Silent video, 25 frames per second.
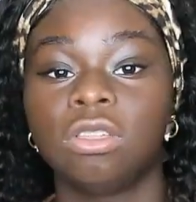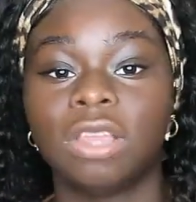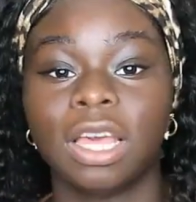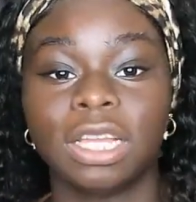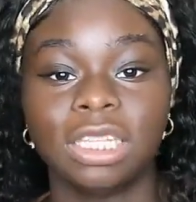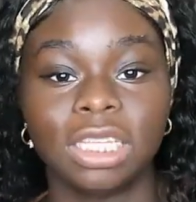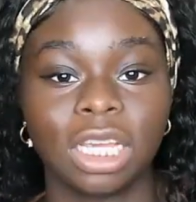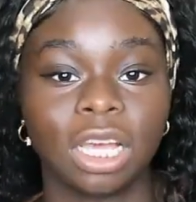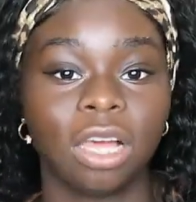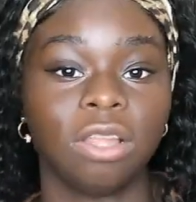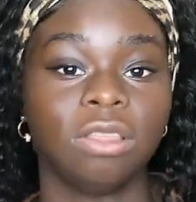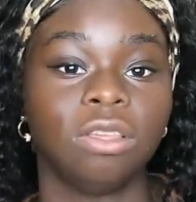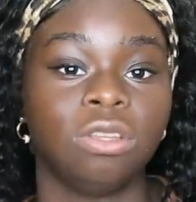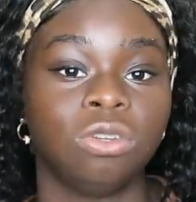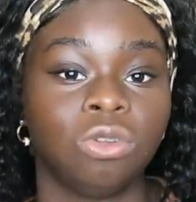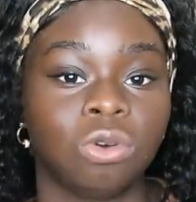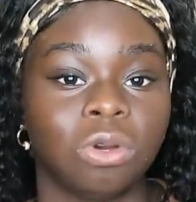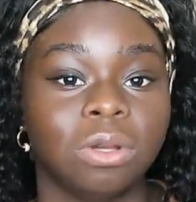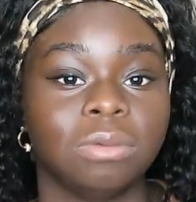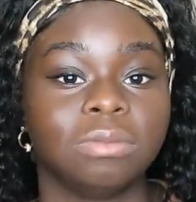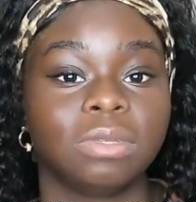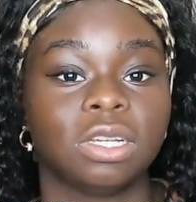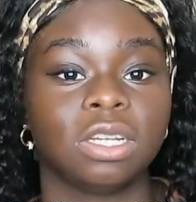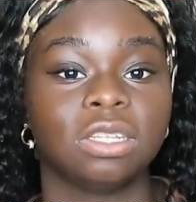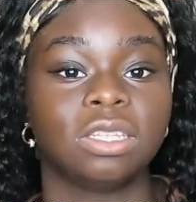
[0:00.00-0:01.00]
that's how the
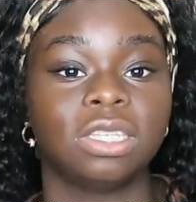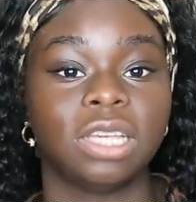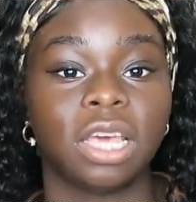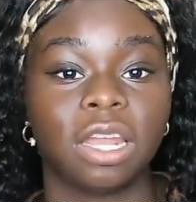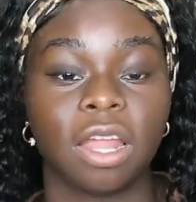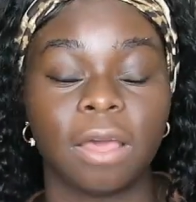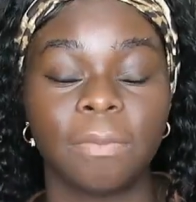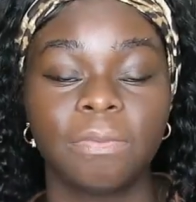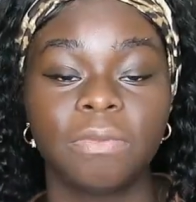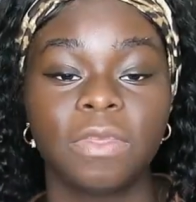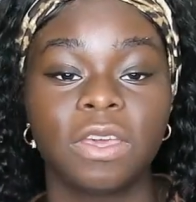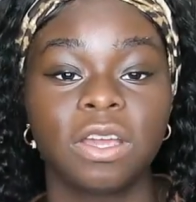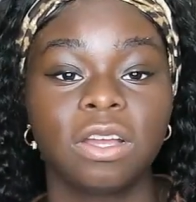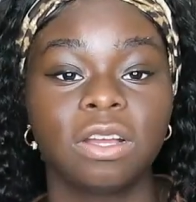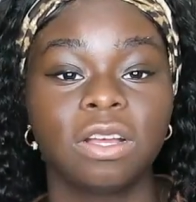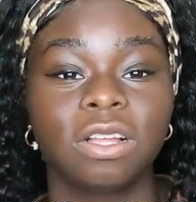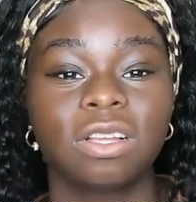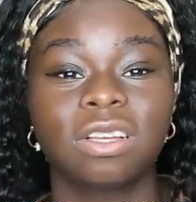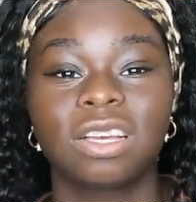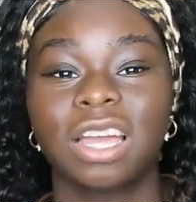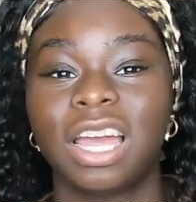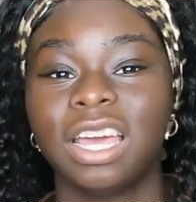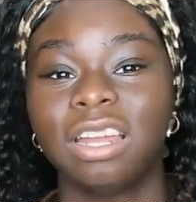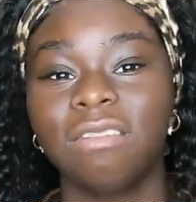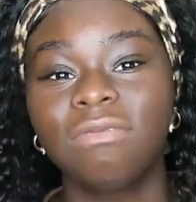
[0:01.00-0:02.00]
dorms are set up
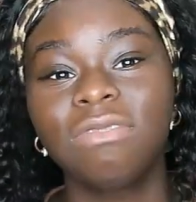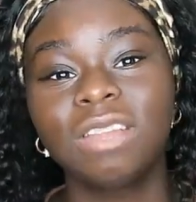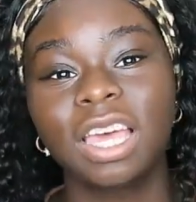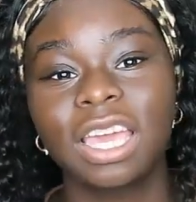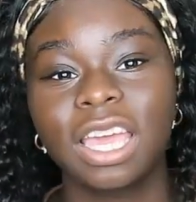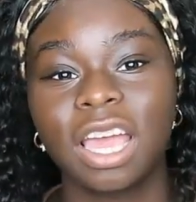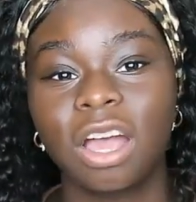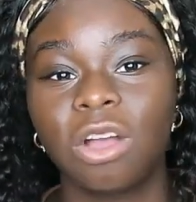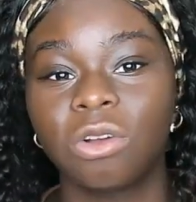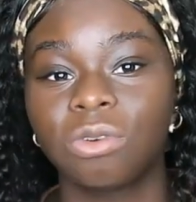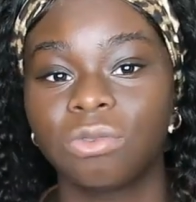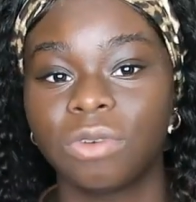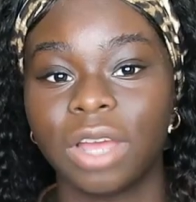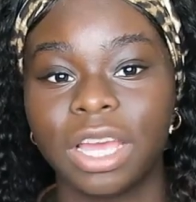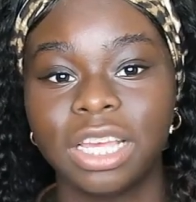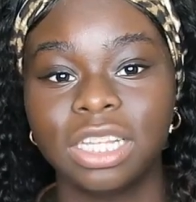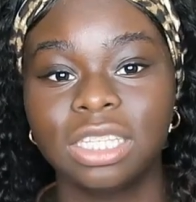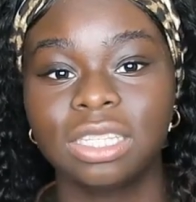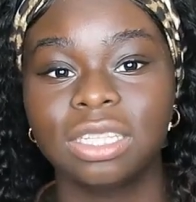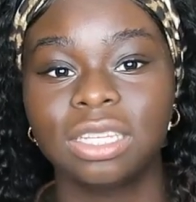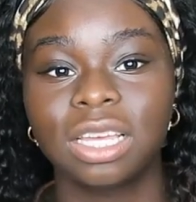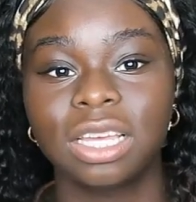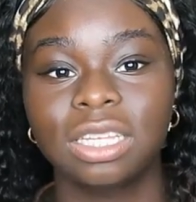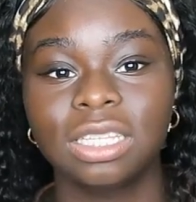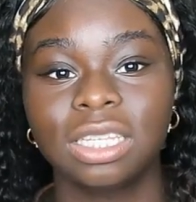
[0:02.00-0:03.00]
there, kind of like how
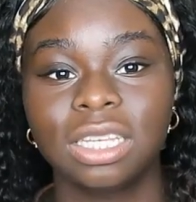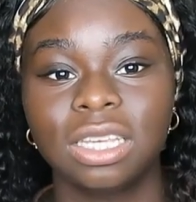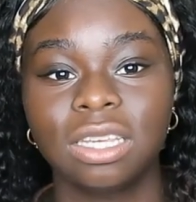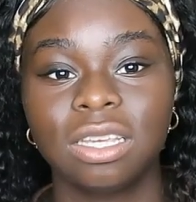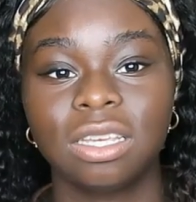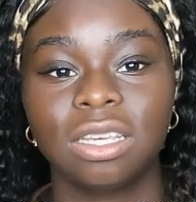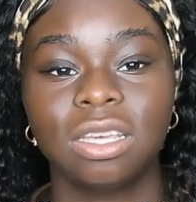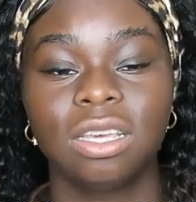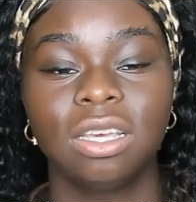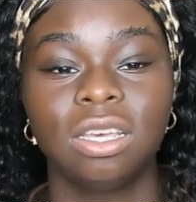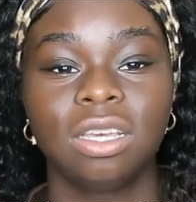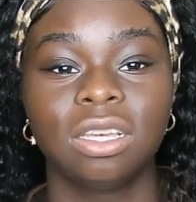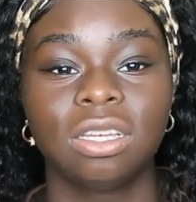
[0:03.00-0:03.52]
Rice does it.